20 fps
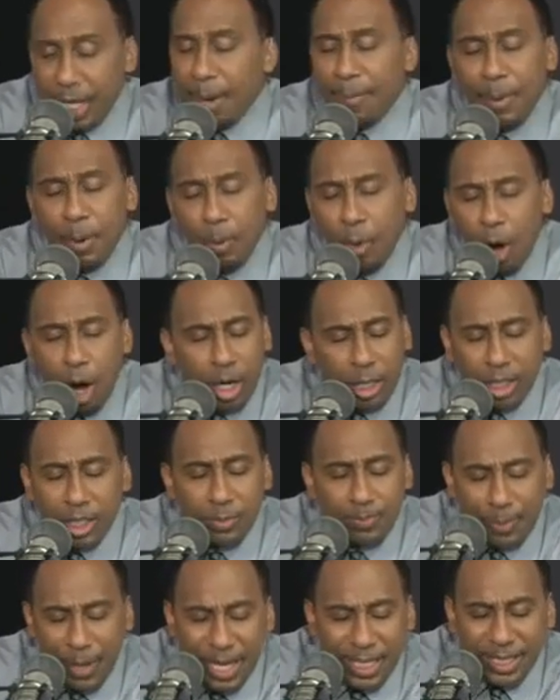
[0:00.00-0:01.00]
Kemba
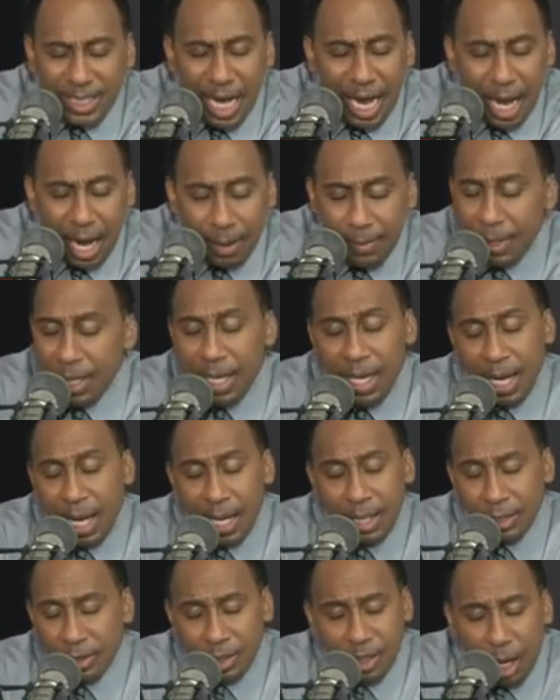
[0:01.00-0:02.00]
Walker's big time.
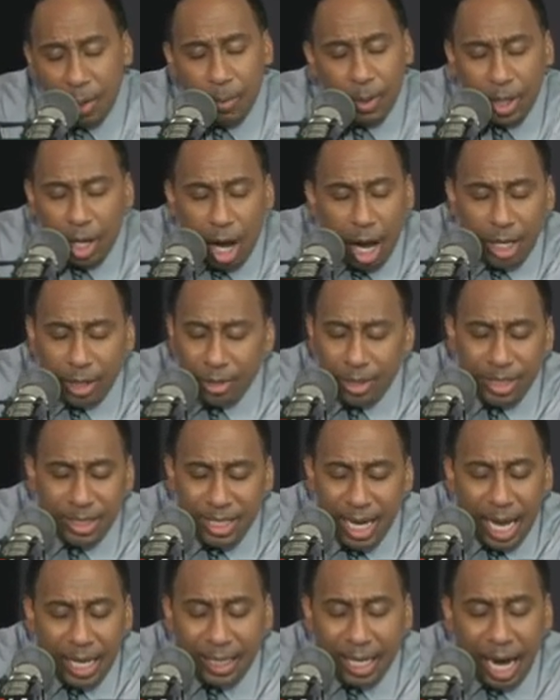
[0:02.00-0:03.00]
Some would argue
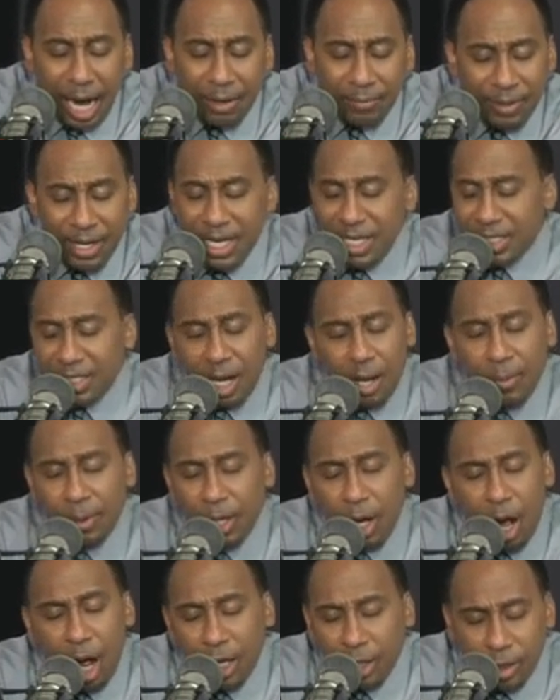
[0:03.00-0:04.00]
he's not Kyrie.
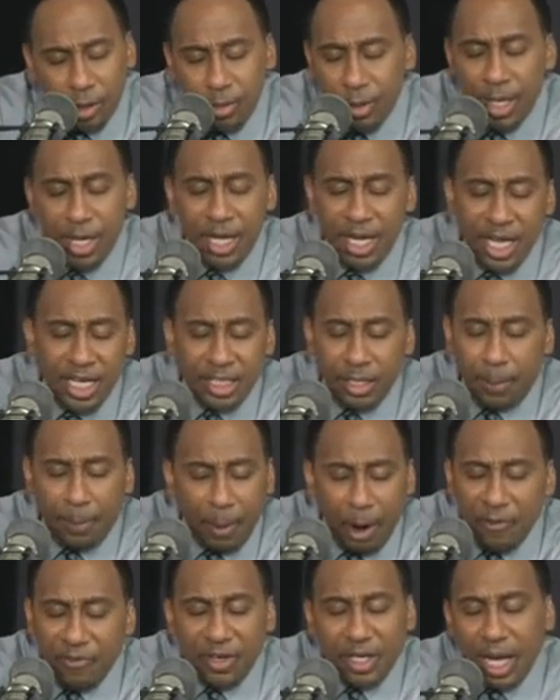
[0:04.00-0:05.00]
Some would argue he's the
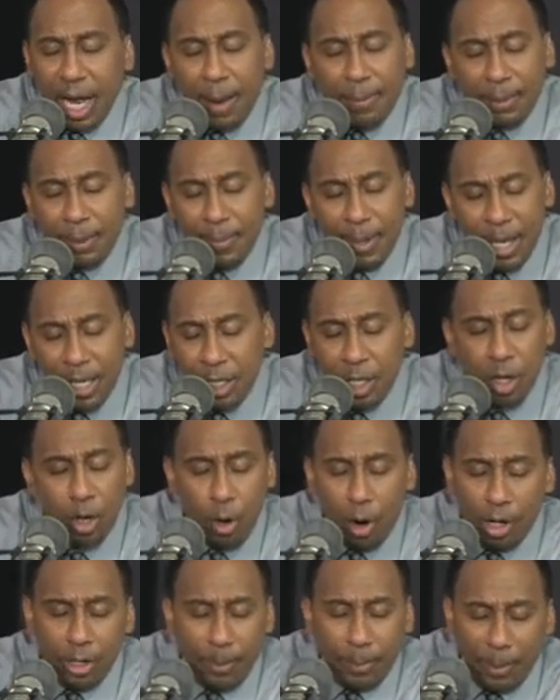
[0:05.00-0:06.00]
perfect complement
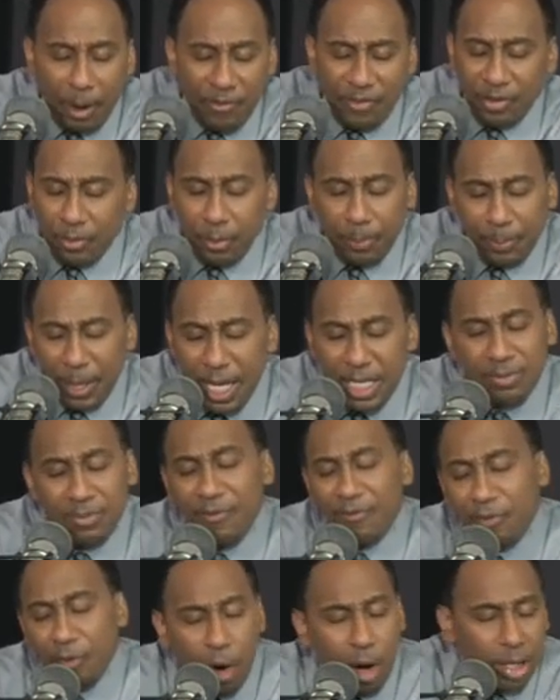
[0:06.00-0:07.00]
or the perfect
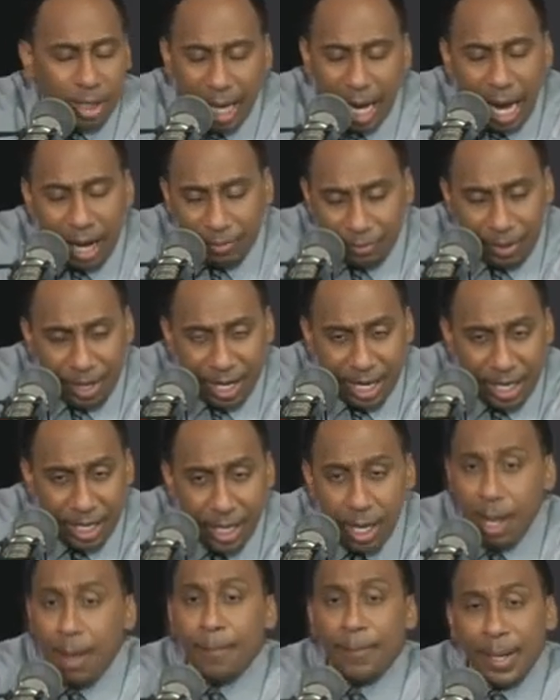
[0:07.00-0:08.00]
replacement for Kyrie.
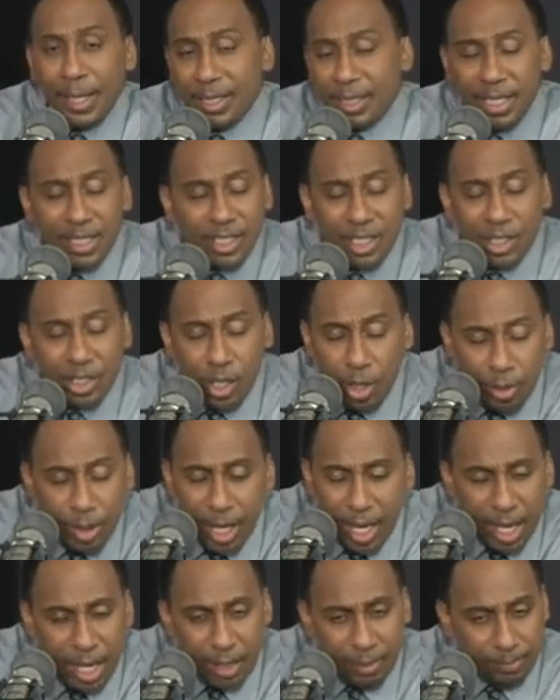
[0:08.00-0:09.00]
But this is
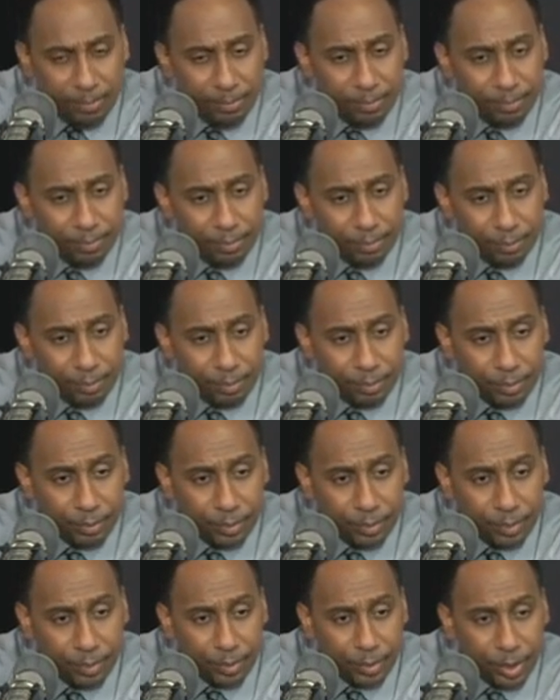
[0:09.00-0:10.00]
new to him.
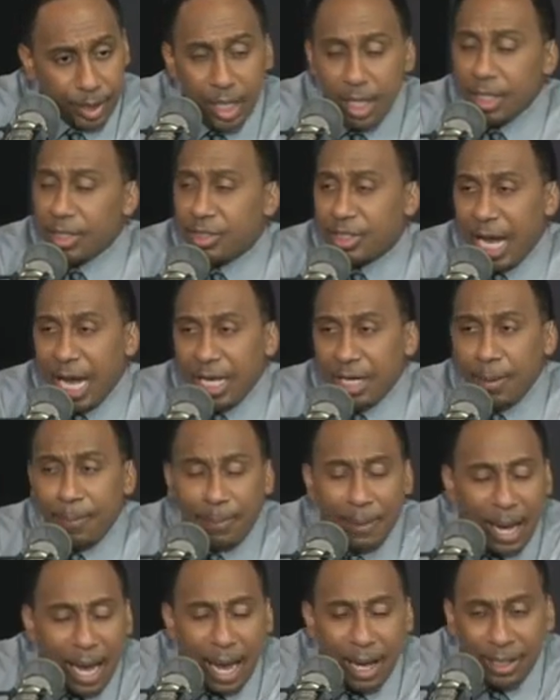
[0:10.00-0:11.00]

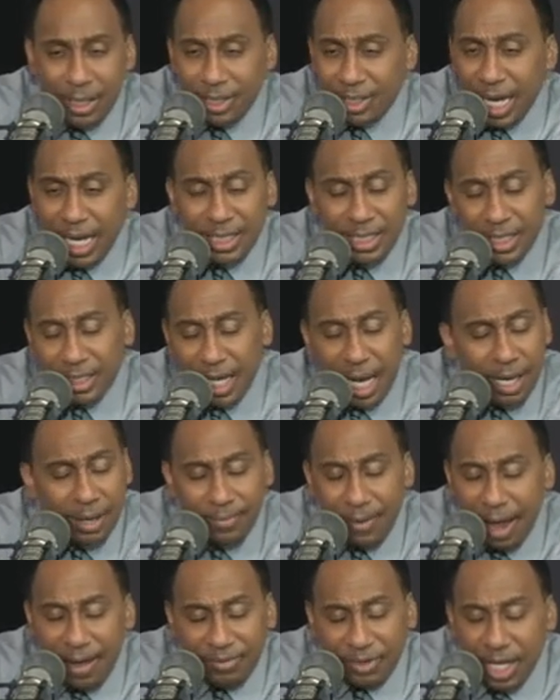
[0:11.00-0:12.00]
Jaylen Brown and Jason
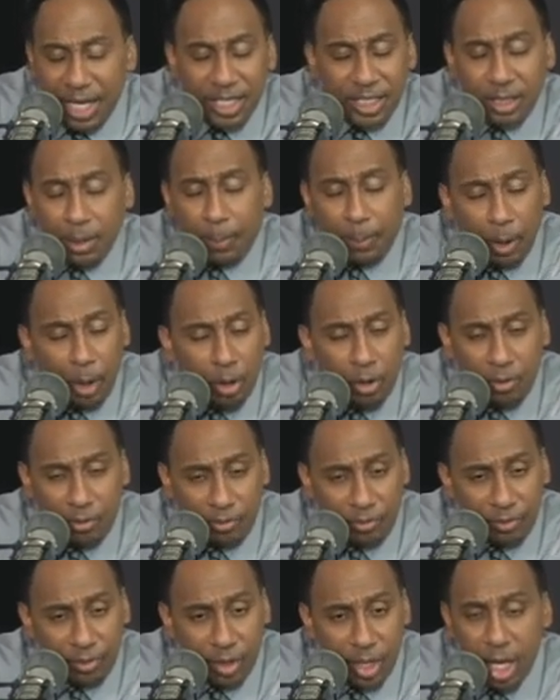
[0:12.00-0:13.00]
Tatum have things to
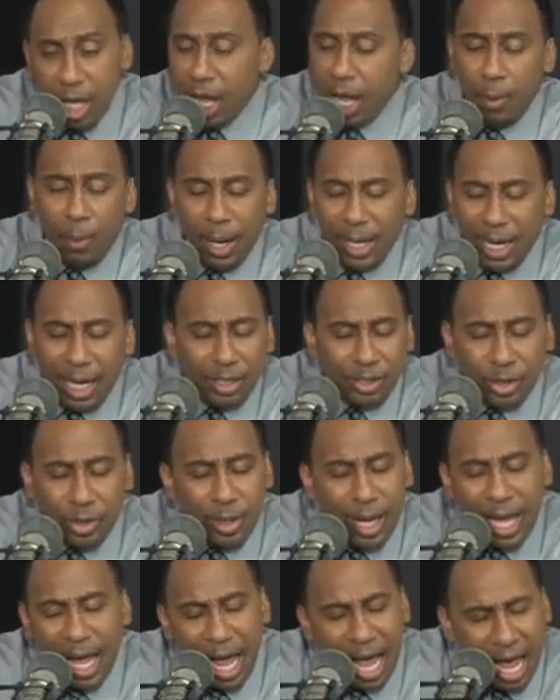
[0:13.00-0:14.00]
prove. And what else
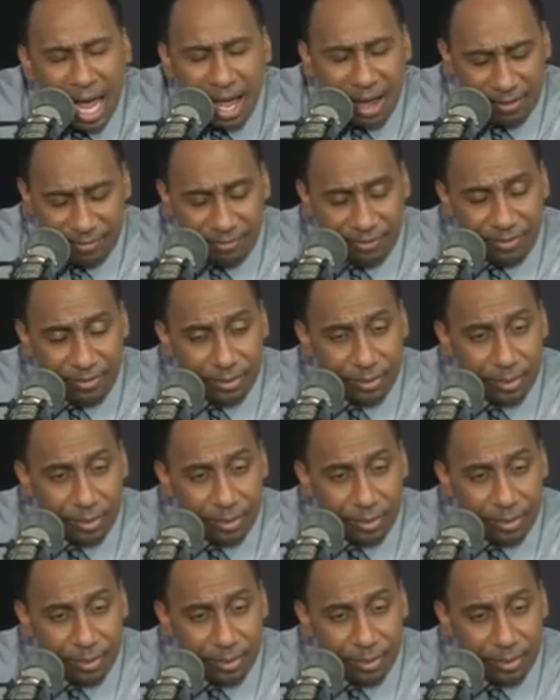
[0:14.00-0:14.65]
do they have?